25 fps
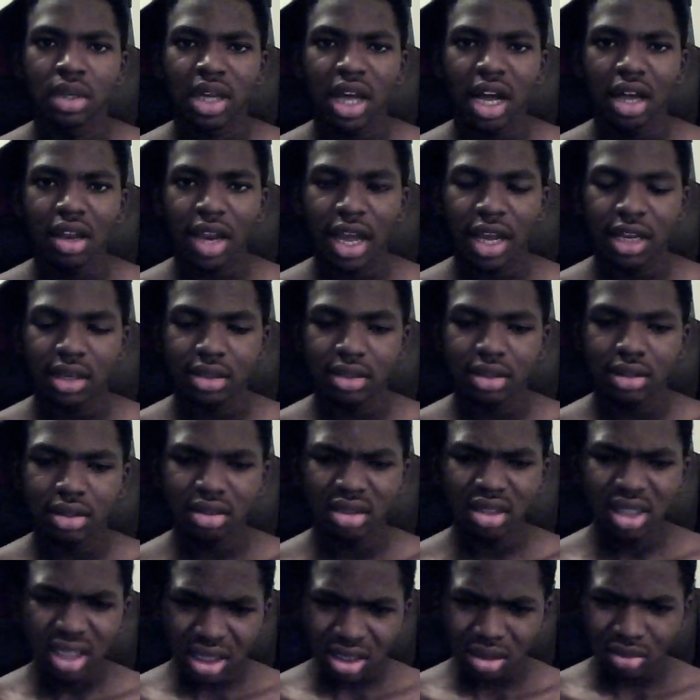I like,
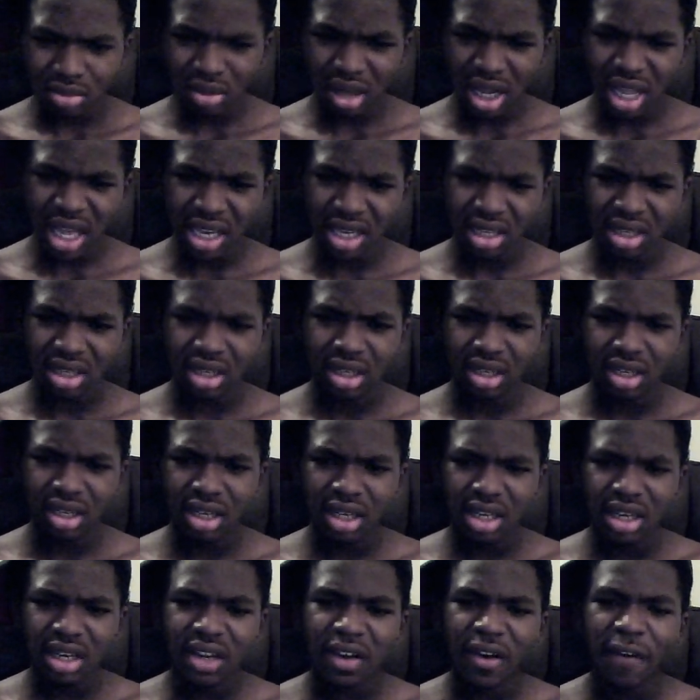nigga, what?
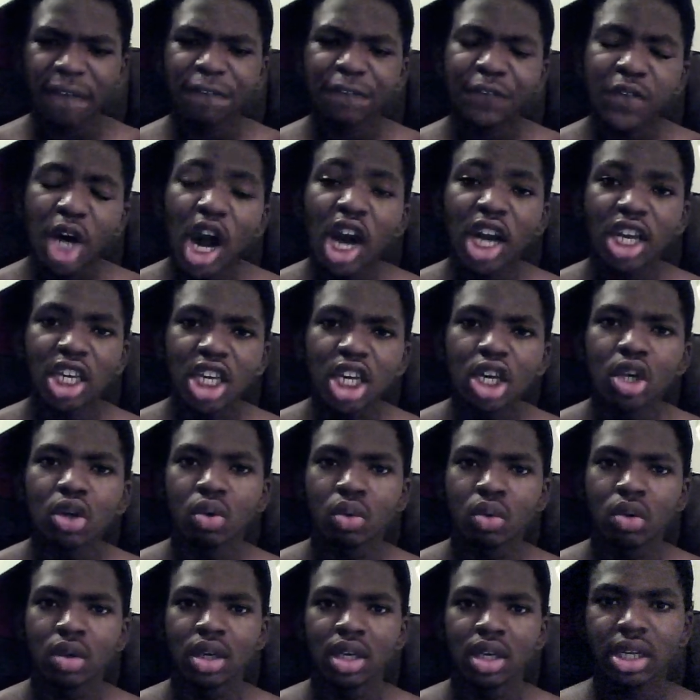Nigga, fuck you.
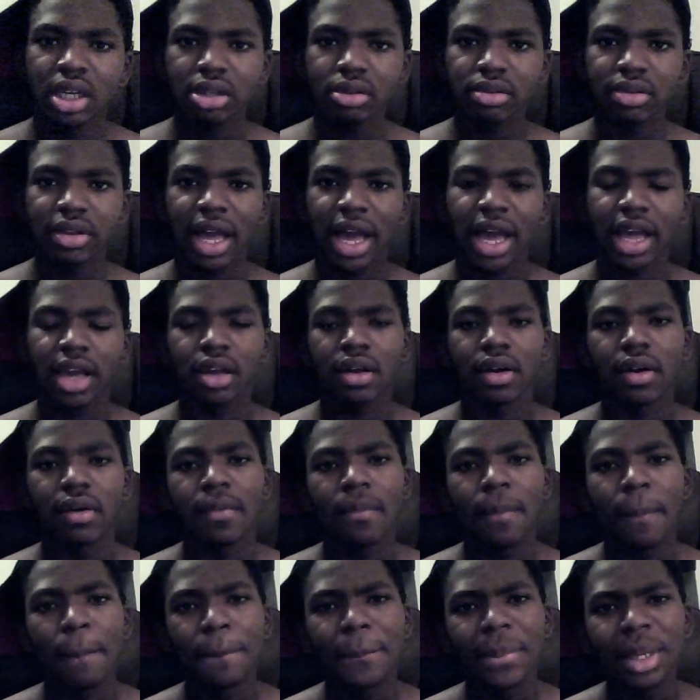He was like,
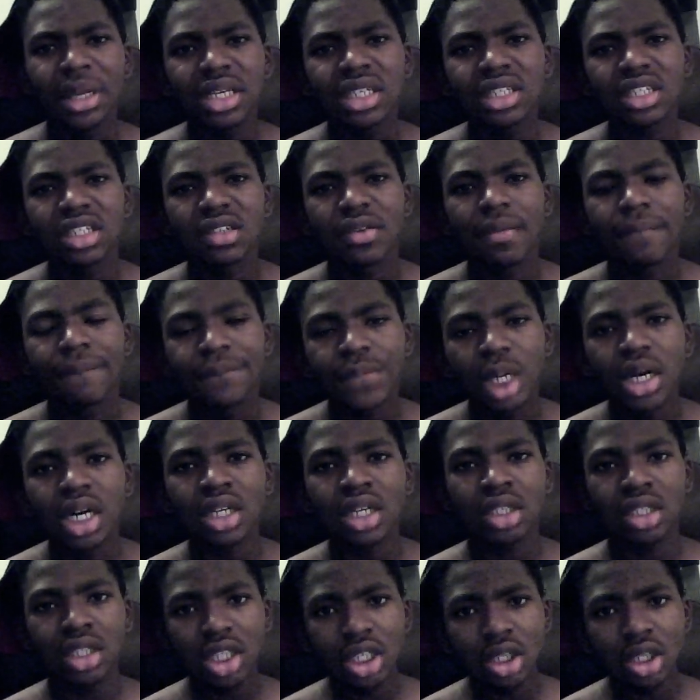bitch,
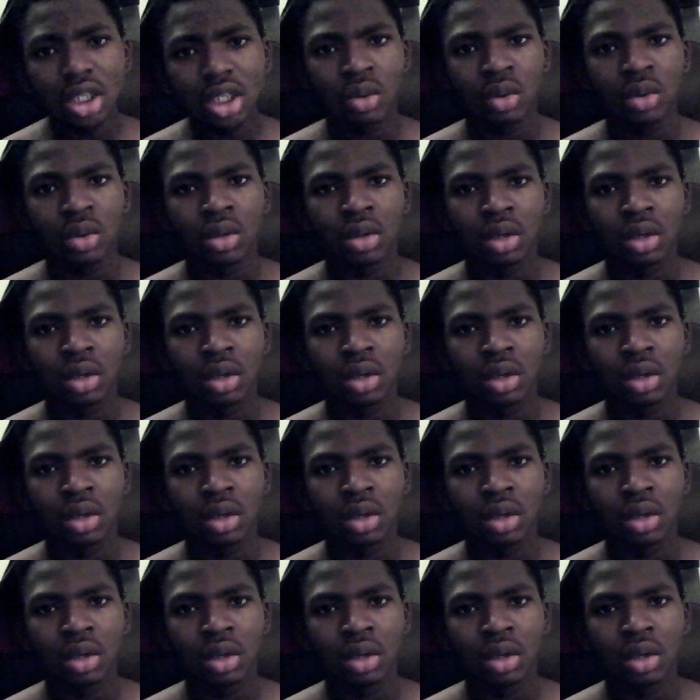fuck you.